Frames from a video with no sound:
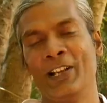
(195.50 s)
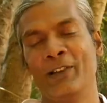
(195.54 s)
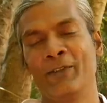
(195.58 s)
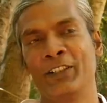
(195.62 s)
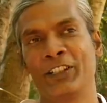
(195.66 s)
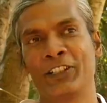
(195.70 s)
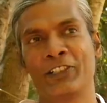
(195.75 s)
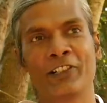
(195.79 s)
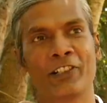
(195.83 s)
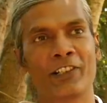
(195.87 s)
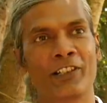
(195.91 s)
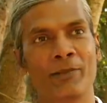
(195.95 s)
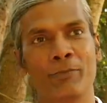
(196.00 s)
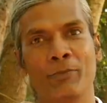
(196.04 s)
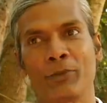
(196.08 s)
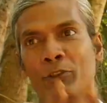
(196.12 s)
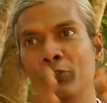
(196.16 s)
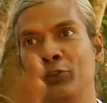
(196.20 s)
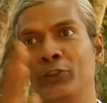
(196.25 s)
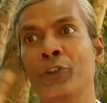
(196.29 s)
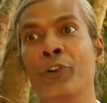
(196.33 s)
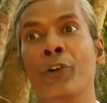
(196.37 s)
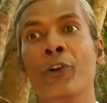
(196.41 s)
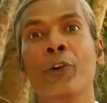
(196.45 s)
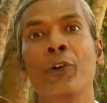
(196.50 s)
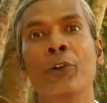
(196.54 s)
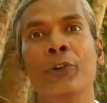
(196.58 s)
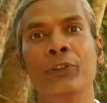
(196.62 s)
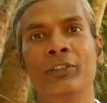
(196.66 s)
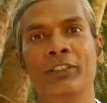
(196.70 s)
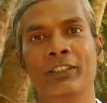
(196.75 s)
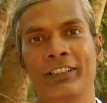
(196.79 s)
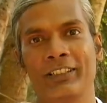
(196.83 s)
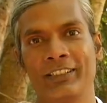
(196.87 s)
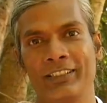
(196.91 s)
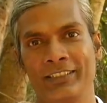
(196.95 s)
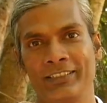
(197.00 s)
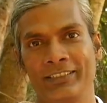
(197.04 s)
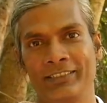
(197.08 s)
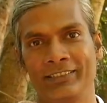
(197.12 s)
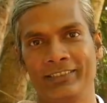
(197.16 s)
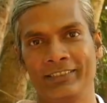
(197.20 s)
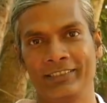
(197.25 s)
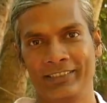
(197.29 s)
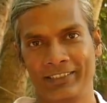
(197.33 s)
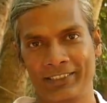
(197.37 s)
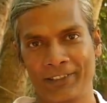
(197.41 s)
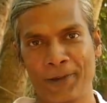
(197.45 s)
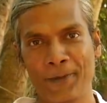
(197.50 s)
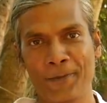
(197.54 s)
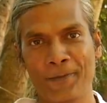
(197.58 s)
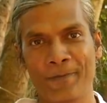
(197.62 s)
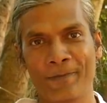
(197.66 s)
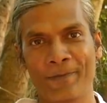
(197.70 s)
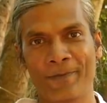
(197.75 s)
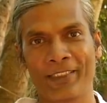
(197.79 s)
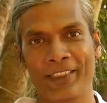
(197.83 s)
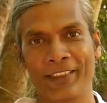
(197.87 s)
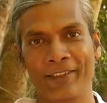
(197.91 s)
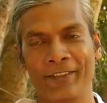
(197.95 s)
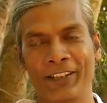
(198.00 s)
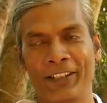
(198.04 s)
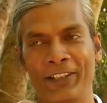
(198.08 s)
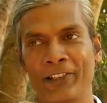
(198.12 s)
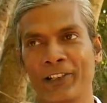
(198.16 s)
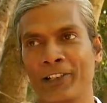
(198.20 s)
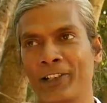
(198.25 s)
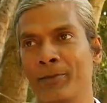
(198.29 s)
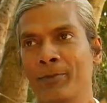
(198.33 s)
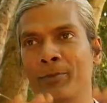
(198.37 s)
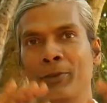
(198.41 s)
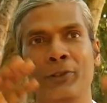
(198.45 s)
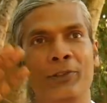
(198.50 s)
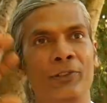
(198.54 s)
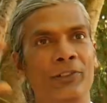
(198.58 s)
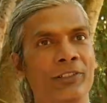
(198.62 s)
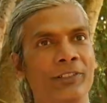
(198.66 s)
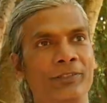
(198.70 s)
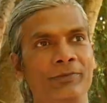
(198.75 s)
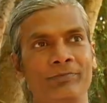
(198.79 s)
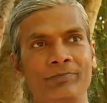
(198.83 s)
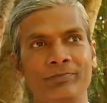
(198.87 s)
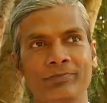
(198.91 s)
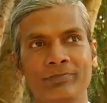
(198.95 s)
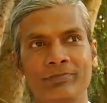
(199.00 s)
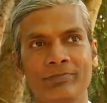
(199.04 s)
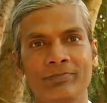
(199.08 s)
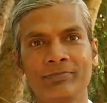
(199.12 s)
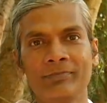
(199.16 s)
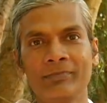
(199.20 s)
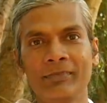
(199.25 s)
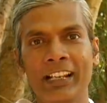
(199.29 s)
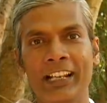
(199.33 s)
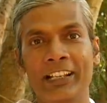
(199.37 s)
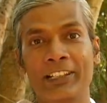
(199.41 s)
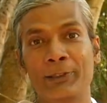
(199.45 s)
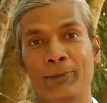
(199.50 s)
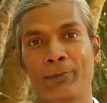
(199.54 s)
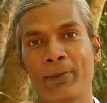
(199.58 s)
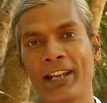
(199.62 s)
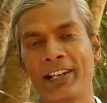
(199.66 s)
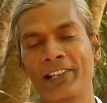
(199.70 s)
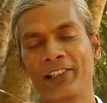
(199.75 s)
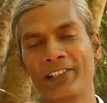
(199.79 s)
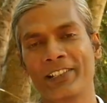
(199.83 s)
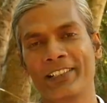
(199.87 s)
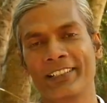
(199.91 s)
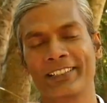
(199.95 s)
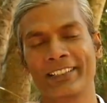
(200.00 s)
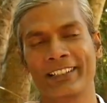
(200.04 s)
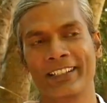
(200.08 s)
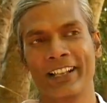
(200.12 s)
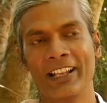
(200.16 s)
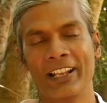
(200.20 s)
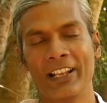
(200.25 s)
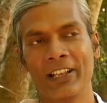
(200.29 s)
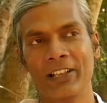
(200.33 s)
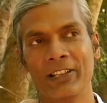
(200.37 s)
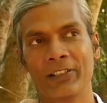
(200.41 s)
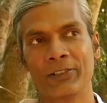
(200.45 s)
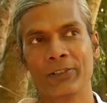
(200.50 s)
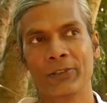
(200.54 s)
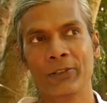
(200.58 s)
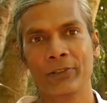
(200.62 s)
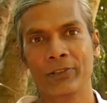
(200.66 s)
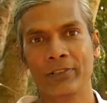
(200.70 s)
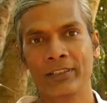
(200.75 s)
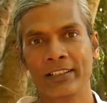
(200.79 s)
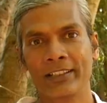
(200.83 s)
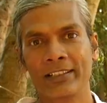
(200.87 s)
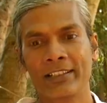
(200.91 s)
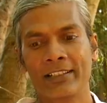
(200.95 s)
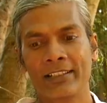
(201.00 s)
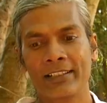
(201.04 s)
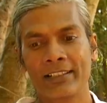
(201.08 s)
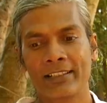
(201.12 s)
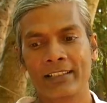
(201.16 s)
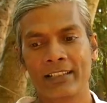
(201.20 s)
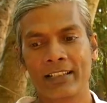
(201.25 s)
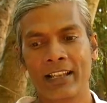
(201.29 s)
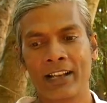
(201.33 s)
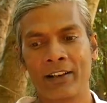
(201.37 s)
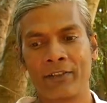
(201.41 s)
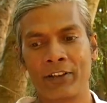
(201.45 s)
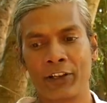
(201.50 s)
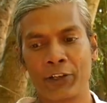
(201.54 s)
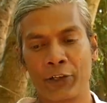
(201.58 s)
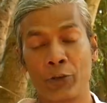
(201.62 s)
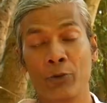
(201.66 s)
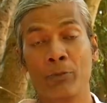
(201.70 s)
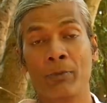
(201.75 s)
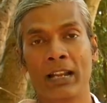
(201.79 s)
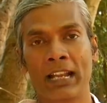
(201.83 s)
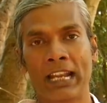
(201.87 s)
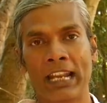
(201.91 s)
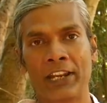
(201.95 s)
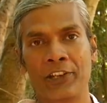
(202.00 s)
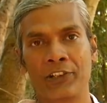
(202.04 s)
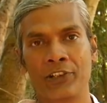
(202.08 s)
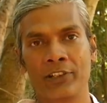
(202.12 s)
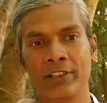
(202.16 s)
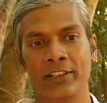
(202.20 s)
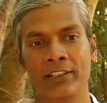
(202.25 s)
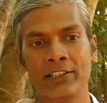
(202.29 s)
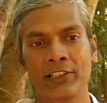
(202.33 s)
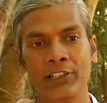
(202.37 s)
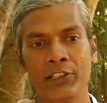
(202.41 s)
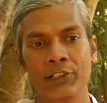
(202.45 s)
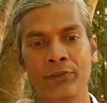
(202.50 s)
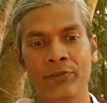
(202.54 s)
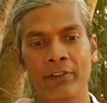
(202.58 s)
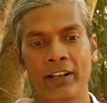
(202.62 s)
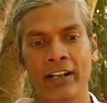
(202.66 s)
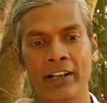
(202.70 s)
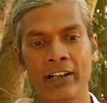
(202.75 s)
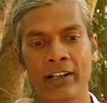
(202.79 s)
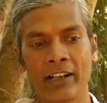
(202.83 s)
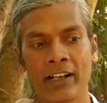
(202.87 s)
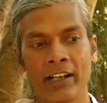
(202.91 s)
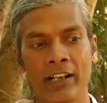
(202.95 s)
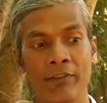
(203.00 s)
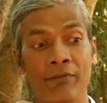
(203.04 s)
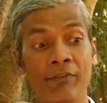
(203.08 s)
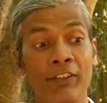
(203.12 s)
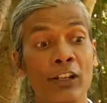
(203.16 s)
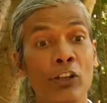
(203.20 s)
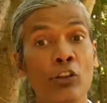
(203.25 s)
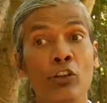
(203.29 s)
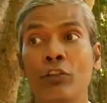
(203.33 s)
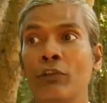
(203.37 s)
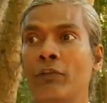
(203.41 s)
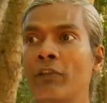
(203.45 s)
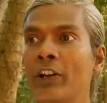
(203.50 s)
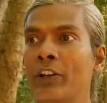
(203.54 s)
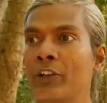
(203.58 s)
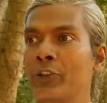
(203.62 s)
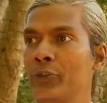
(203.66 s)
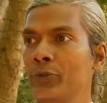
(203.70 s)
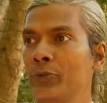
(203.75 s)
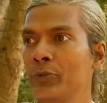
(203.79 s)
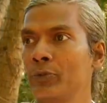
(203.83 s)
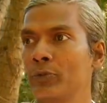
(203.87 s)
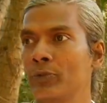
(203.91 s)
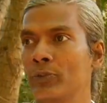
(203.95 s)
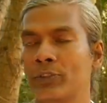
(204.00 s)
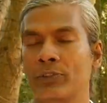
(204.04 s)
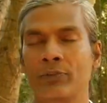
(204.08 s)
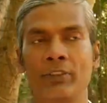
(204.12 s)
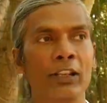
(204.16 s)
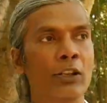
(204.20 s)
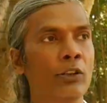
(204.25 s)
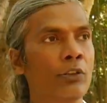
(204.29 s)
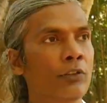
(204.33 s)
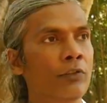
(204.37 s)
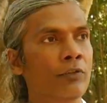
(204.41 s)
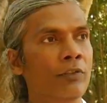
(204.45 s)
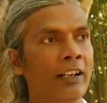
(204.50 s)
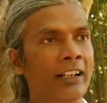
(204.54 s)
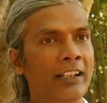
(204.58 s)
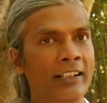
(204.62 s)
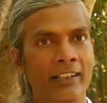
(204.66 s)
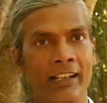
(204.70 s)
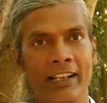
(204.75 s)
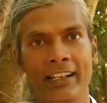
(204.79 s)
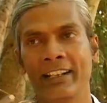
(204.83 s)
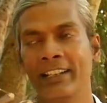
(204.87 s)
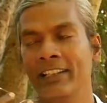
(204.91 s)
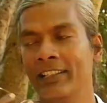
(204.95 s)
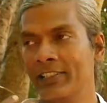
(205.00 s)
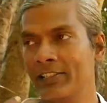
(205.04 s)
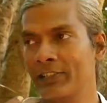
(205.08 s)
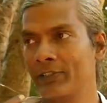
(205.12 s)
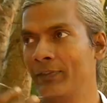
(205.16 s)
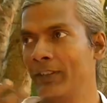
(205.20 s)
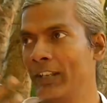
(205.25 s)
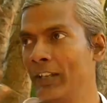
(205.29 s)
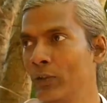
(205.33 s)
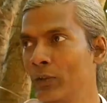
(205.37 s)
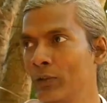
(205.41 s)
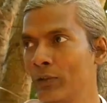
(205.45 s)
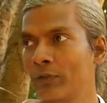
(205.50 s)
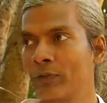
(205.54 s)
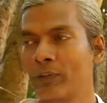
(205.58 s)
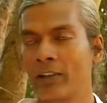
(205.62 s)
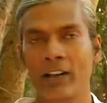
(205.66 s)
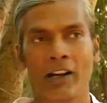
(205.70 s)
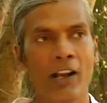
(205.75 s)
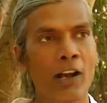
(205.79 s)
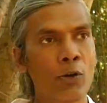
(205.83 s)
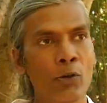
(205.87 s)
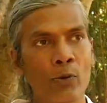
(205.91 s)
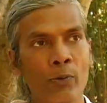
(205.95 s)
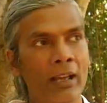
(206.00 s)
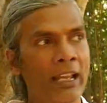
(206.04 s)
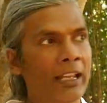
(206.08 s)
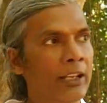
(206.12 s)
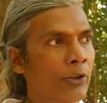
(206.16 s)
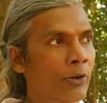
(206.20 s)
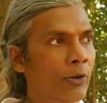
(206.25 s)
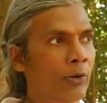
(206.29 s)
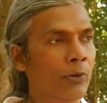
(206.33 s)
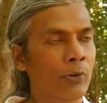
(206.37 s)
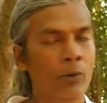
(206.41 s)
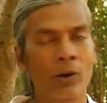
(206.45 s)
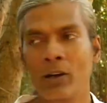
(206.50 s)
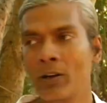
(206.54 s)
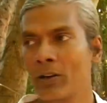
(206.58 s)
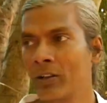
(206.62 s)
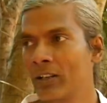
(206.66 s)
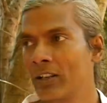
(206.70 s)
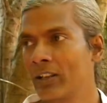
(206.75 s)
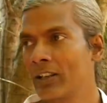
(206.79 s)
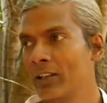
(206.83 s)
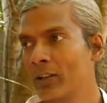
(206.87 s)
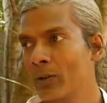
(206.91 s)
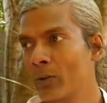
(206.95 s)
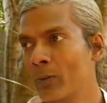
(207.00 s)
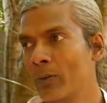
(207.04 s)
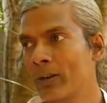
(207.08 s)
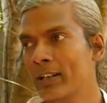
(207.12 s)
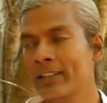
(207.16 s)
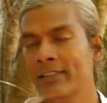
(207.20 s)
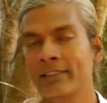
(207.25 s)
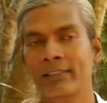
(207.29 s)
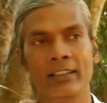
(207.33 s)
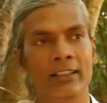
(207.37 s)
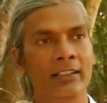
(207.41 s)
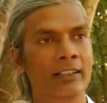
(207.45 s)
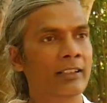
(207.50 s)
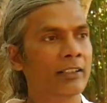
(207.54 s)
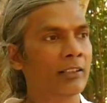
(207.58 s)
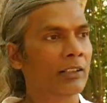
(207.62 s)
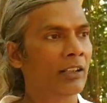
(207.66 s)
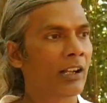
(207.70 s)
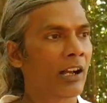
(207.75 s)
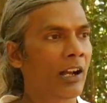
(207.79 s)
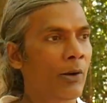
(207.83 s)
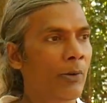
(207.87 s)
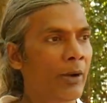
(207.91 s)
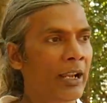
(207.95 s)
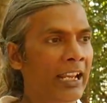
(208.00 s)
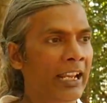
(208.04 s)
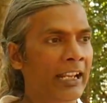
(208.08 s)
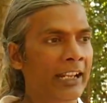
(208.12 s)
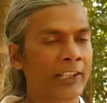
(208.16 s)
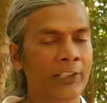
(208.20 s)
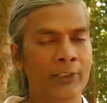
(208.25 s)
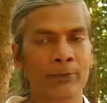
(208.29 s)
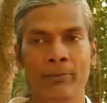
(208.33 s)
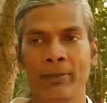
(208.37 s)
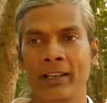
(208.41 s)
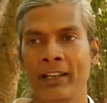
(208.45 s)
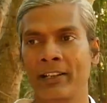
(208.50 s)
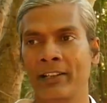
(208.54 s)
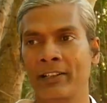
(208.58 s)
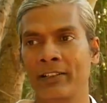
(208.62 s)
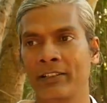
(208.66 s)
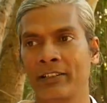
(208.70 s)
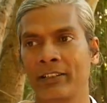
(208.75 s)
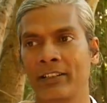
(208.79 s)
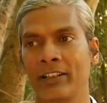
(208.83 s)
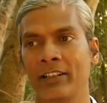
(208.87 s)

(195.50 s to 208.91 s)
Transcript: we talk about growth, we talk about expansion. So this is our human nature. This is where we look for tools, we look for guidance, we look for how do I grow, what is it, how I can expand,